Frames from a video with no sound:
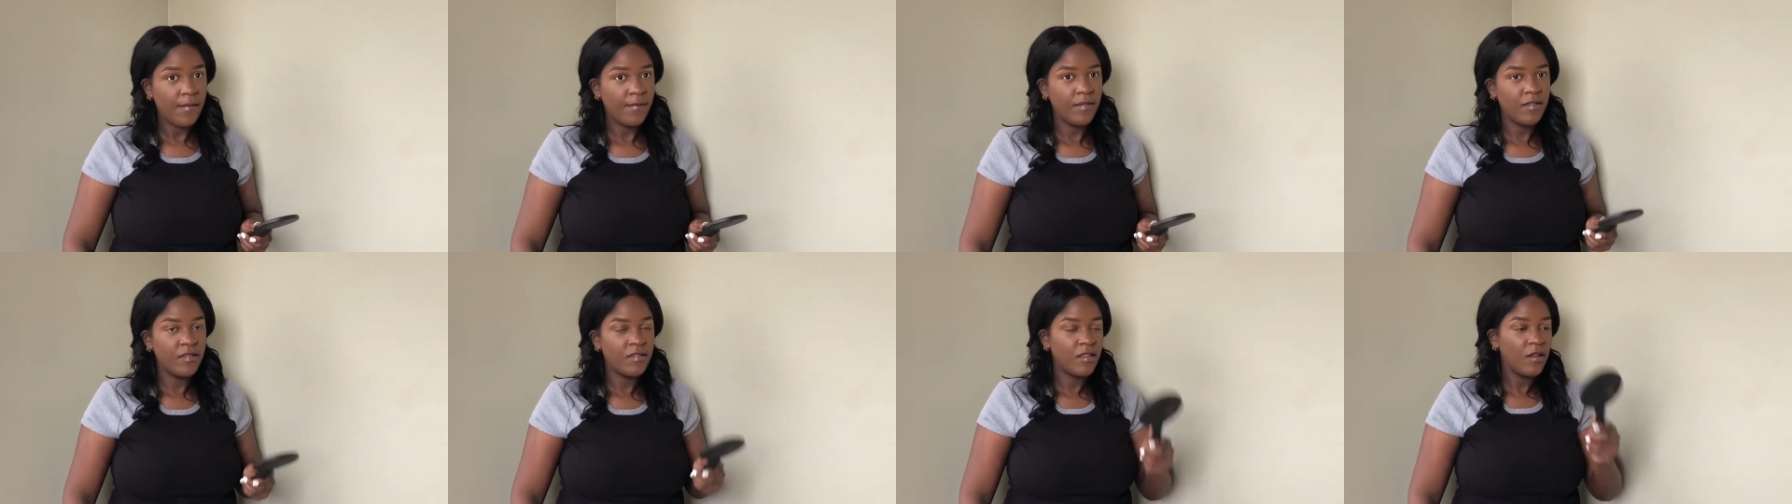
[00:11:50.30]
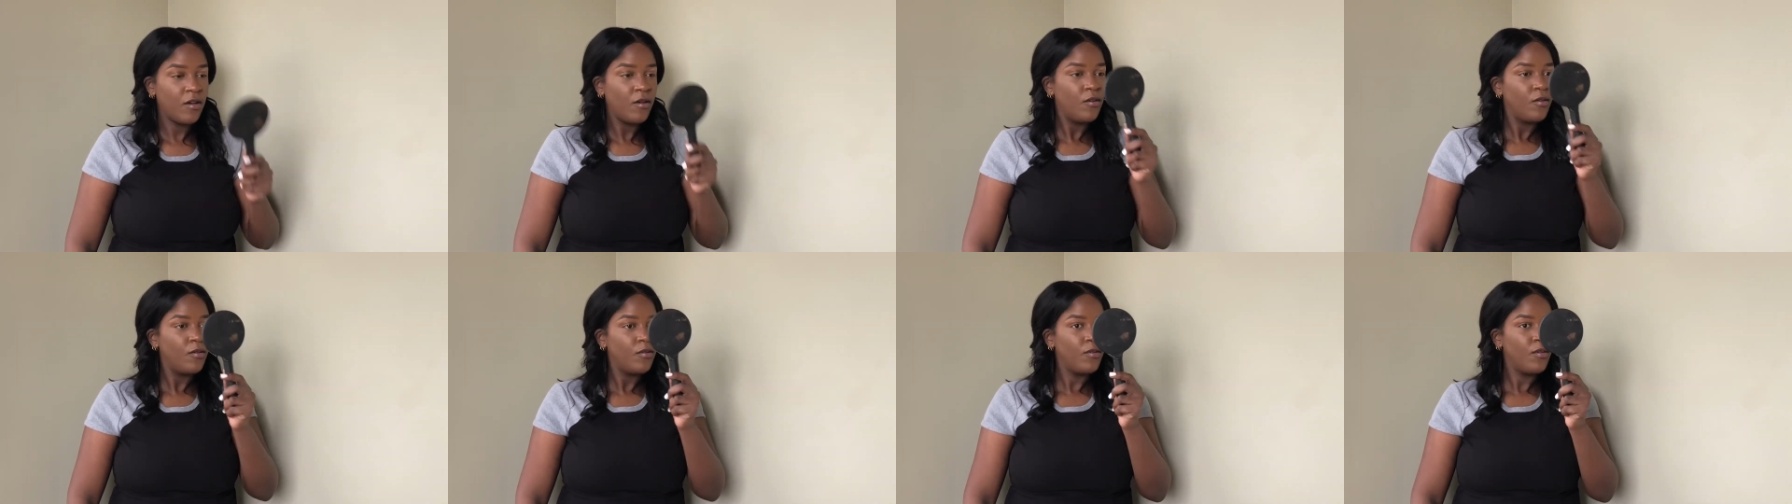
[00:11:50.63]

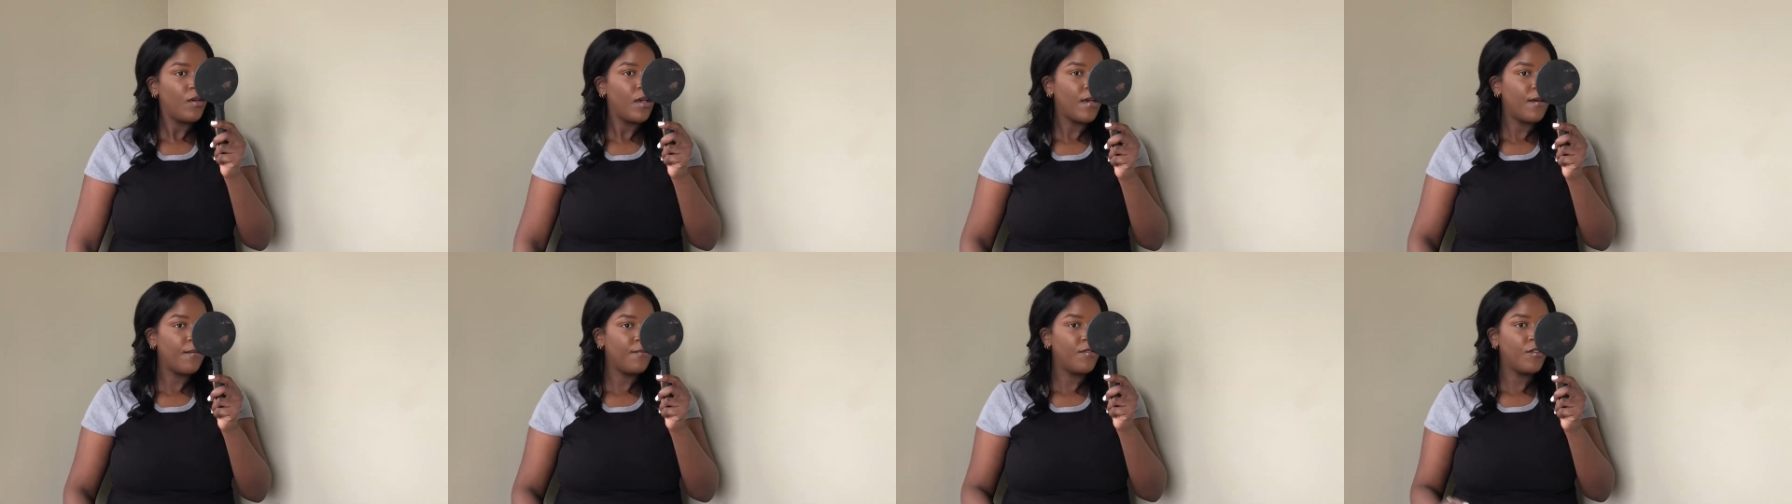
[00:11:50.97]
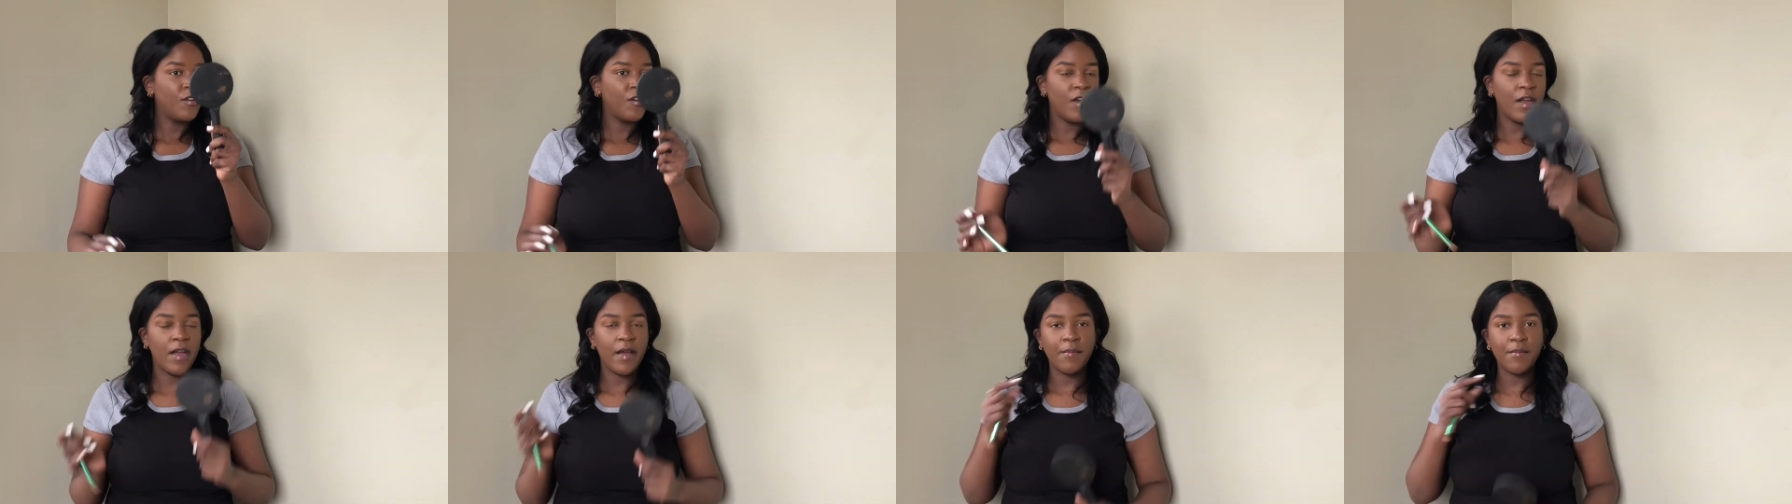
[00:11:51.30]
So you have
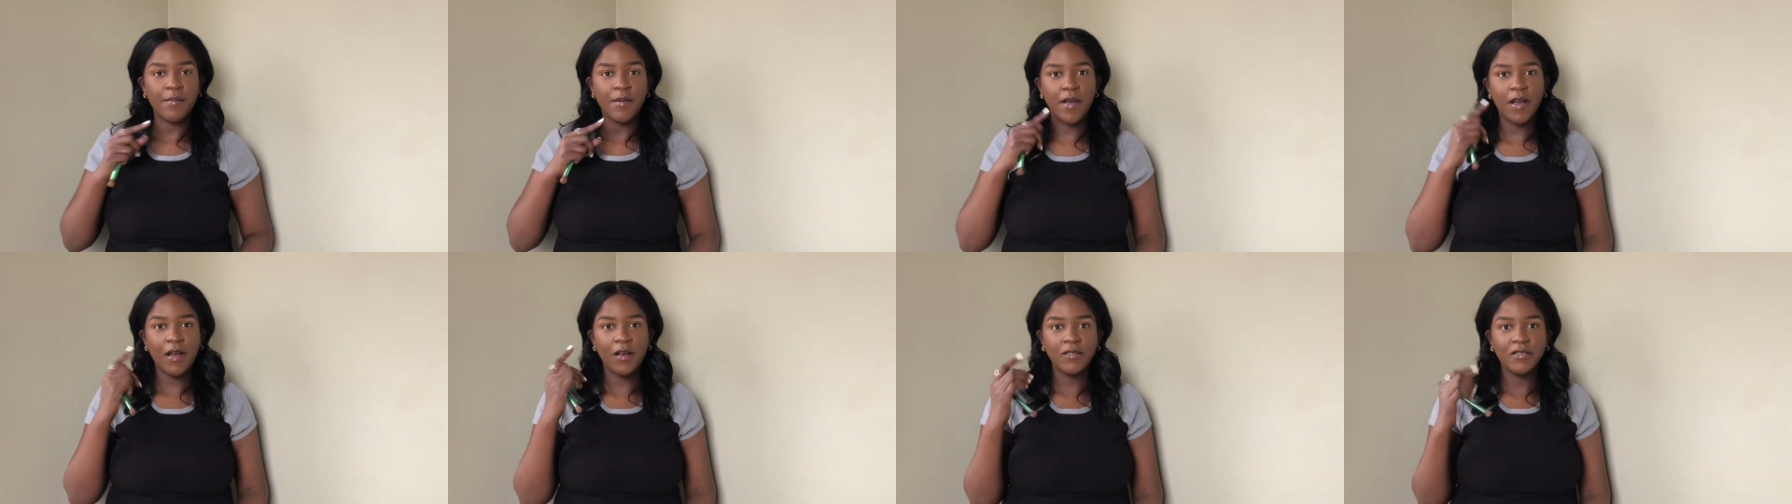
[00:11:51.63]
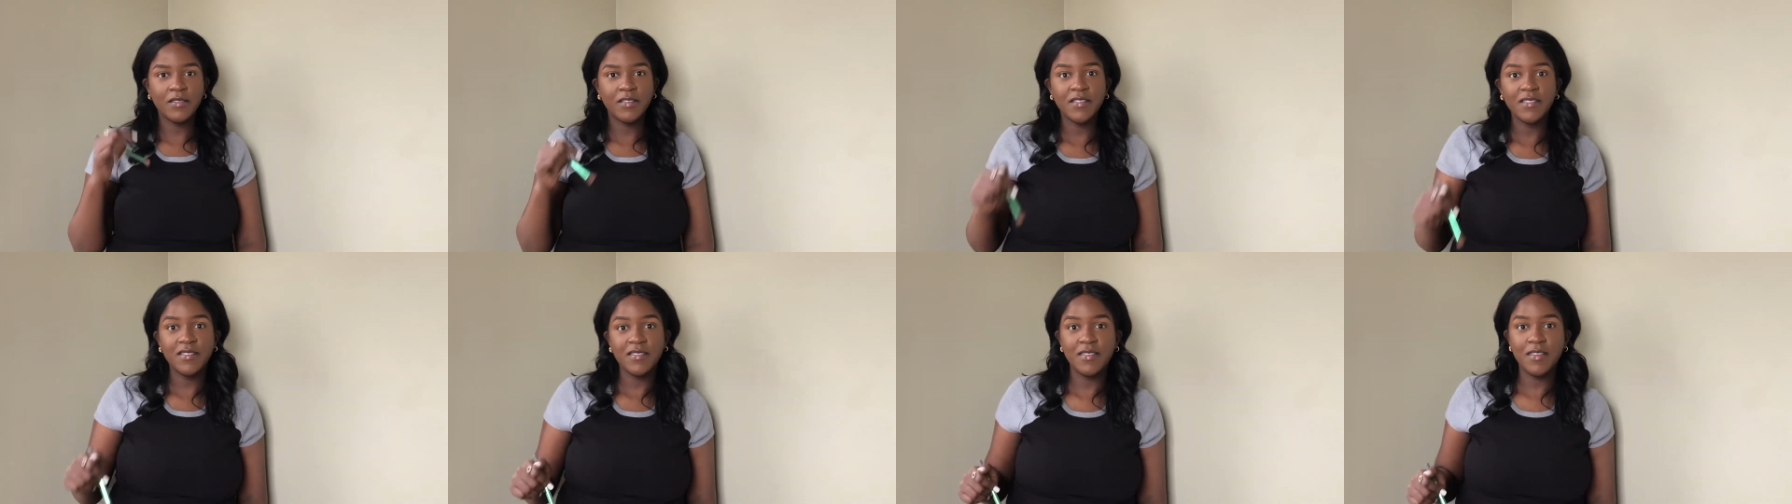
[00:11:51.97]
your eyebrows
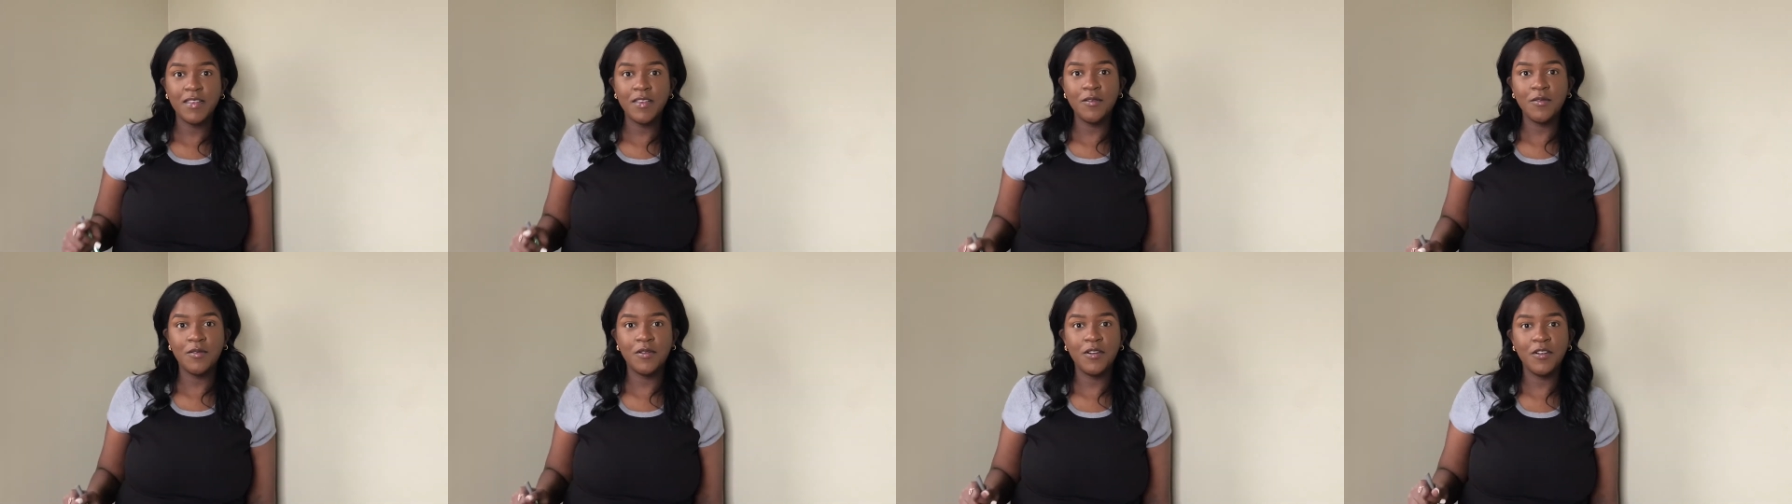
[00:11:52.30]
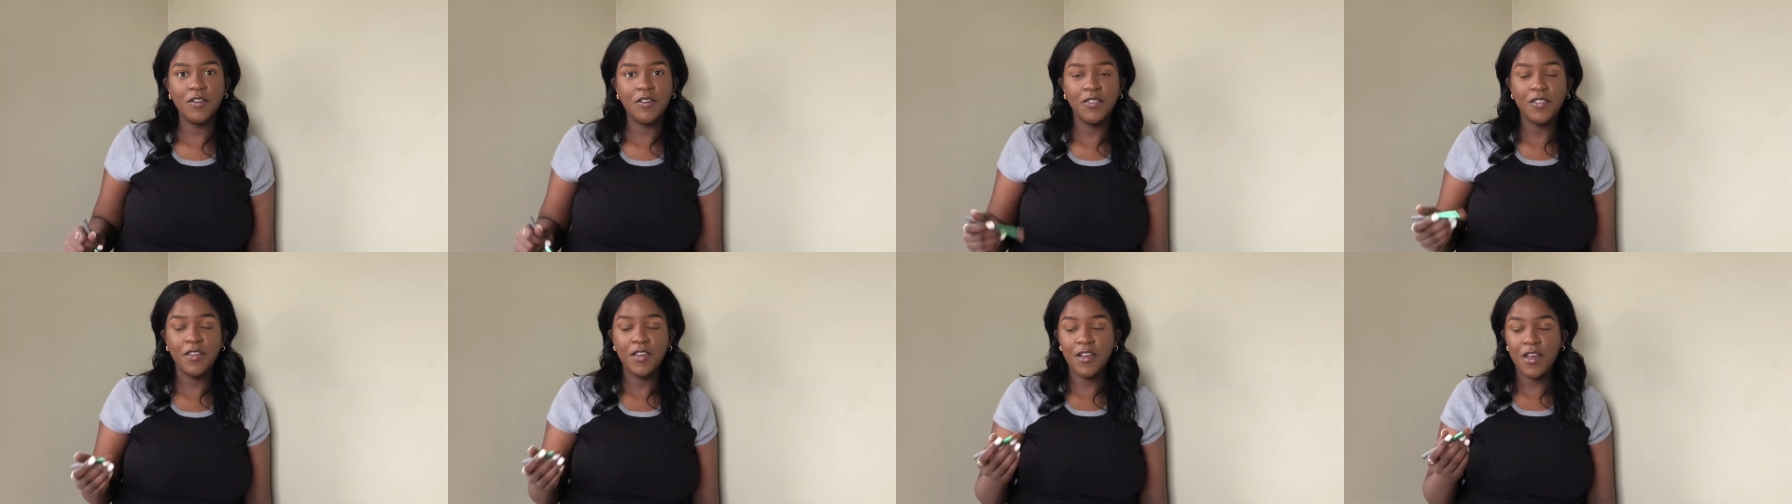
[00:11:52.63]
concealed under
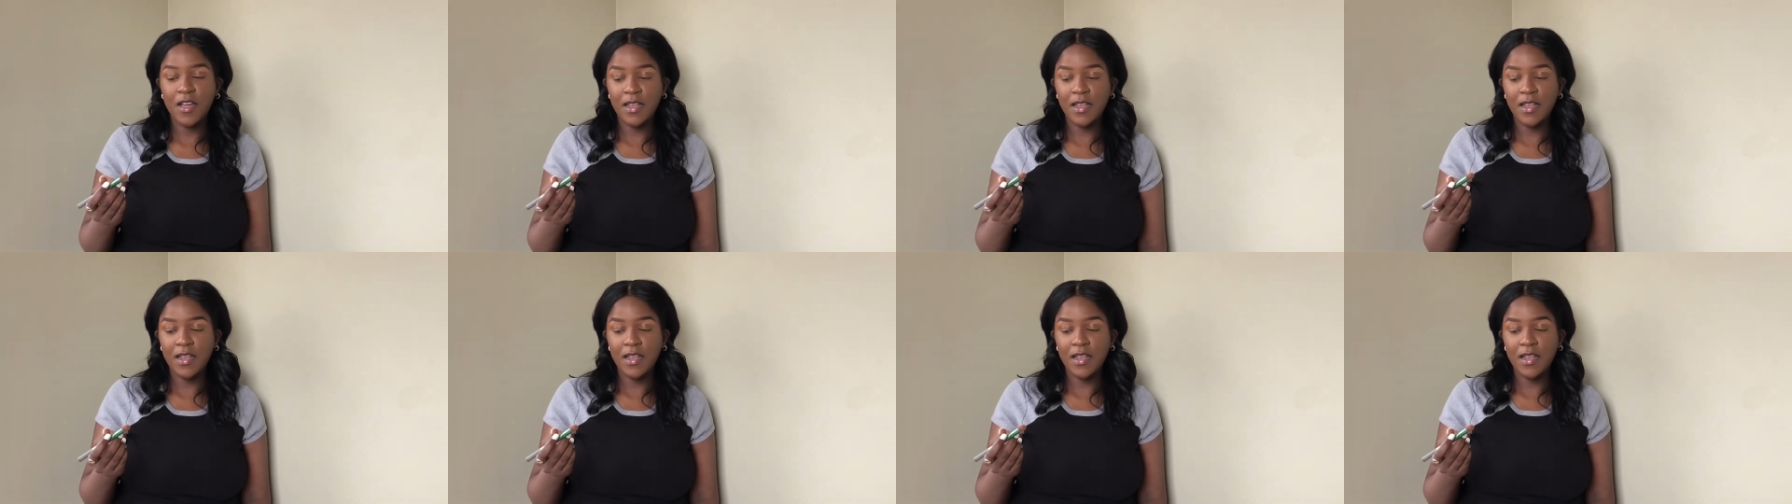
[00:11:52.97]
there.